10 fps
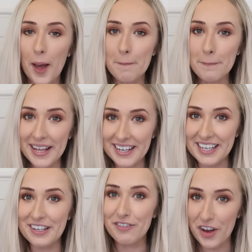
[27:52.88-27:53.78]

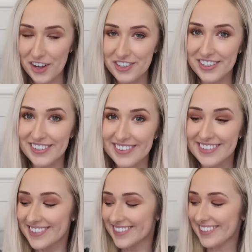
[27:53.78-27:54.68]
mini
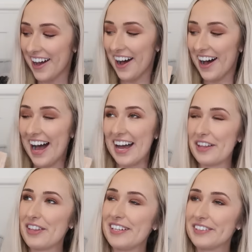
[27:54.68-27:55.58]
versions and I
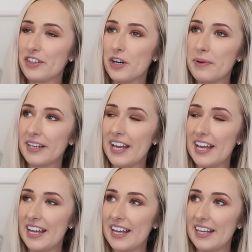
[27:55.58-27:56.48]
think they're coming
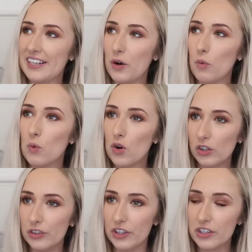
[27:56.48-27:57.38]
in
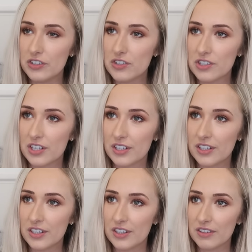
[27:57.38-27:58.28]
walnut
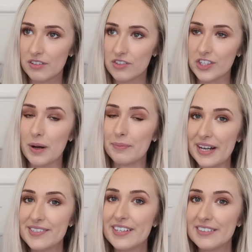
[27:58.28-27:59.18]
so I'm
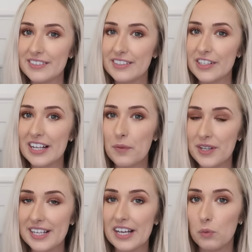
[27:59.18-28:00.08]
guessing you know like when
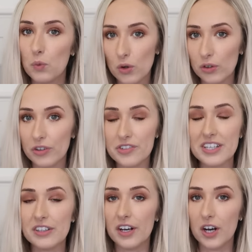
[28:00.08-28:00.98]
you get walnut
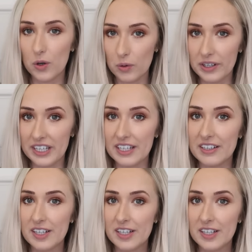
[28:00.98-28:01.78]
in the Oni